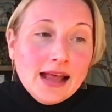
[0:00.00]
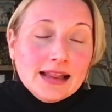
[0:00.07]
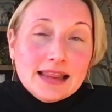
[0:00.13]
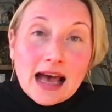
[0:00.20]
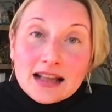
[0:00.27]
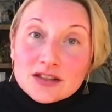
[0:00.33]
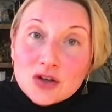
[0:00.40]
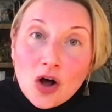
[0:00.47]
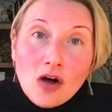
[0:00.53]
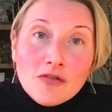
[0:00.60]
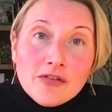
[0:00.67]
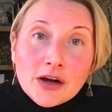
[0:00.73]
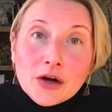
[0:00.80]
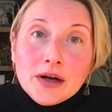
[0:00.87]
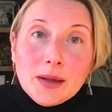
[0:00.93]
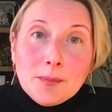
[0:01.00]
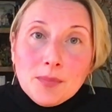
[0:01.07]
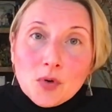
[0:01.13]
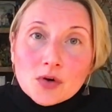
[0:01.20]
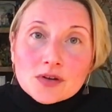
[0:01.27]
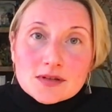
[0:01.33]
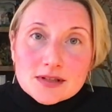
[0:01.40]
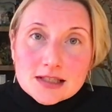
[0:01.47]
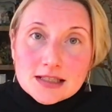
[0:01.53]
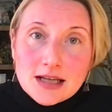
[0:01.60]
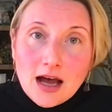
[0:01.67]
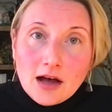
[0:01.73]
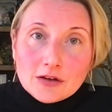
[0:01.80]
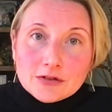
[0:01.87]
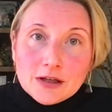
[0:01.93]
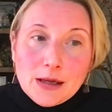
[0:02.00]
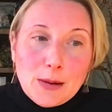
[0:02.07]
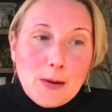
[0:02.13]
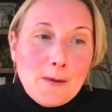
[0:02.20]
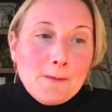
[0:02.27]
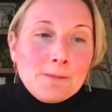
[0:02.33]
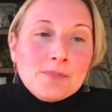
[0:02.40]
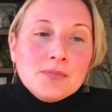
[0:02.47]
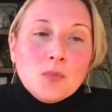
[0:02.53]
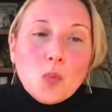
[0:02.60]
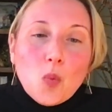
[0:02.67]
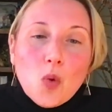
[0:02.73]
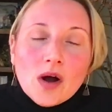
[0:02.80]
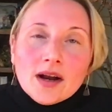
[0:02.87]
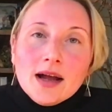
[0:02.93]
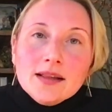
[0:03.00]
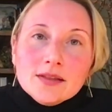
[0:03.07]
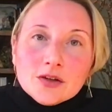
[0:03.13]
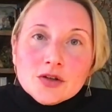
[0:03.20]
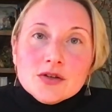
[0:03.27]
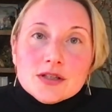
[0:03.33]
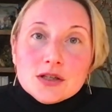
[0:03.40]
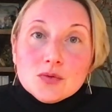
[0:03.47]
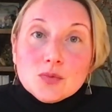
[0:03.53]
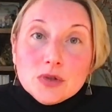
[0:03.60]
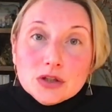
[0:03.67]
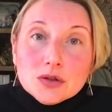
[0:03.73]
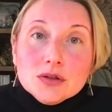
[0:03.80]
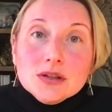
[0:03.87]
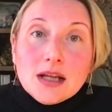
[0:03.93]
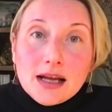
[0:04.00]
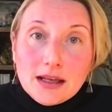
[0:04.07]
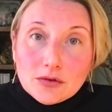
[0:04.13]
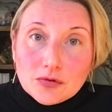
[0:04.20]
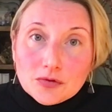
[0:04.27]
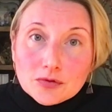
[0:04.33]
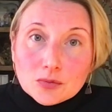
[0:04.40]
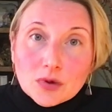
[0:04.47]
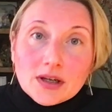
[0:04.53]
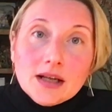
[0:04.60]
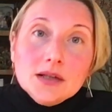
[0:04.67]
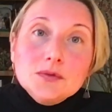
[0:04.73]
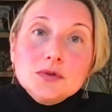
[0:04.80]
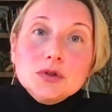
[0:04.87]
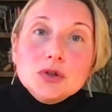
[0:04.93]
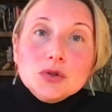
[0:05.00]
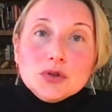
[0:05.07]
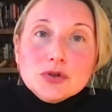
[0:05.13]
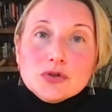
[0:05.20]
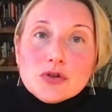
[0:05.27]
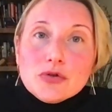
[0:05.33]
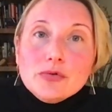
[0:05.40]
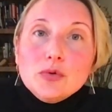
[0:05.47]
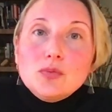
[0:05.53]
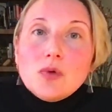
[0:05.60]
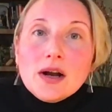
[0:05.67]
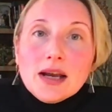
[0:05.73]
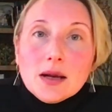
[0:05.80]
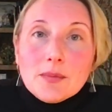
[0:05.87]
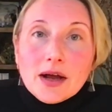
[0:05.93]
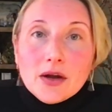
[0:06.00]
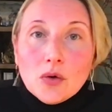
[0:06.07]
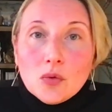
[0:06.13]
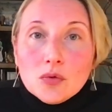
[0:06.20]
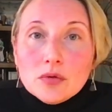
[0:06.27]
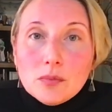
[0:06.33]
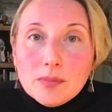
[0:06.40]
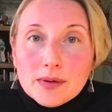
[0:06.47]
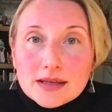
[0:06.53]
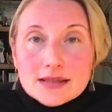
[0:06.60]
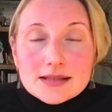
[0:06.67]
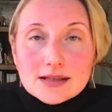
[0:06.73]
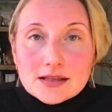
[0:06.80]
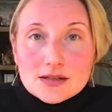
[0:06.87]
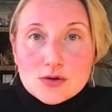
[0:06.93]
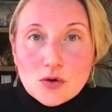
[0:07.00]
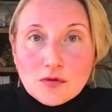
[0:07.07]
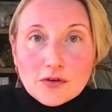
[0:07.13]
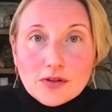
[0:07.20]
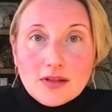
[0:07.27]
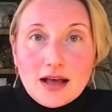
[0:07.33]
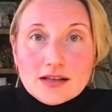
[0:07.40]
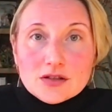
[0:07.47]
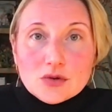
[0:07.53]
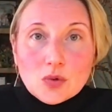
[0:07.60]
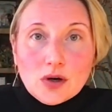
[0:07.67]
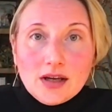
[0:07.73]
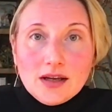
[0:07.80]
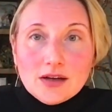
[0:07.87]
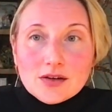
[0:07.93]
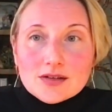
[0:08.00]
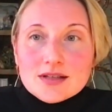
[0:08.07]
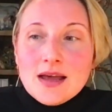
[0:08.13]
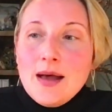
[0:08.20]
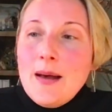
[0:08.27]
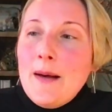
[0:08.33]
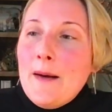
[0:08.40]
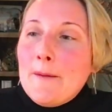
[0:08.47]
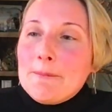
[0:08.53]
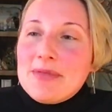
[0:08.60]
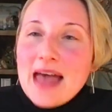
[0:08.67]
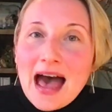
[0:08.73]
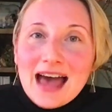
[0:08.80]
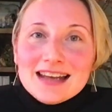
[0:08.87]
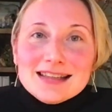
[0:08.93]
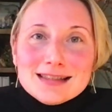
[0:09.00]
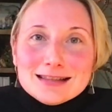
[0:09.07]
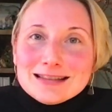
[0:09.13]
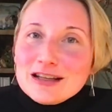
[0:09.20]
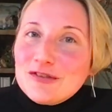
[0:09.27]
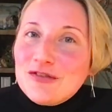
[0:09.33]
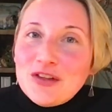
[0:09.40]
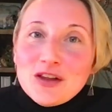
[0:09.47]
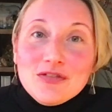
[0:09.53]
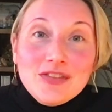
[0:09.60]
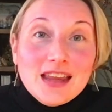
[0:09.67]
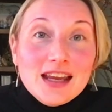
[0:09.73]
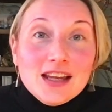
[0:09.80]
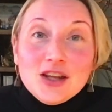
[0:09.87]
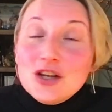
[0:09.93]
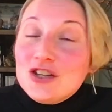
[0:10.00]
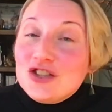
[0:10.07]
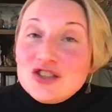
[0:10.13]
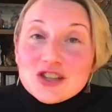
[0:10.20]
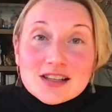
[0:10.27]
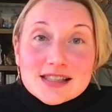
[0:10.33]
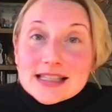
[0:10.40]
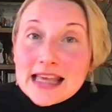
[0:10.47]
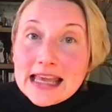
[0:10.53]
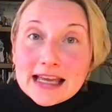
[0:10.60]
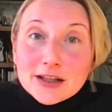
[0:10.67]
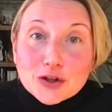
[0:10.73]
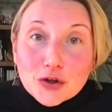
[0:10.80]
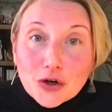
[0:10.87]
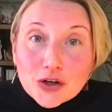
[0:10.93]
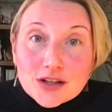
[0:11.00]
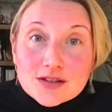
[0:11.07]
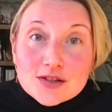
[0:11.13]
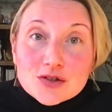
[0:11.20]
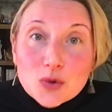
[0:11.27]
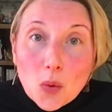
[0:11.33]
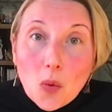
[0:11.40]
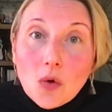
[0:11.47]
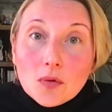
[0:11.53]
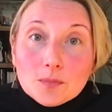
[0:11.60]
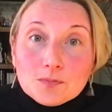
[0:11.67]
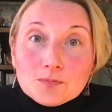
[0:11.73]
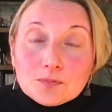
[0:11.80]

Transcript: That's all very important stuff. What I learned in real life, what I have learned through running my own business over the last 20 years, that is stuff that you just can't learn in school.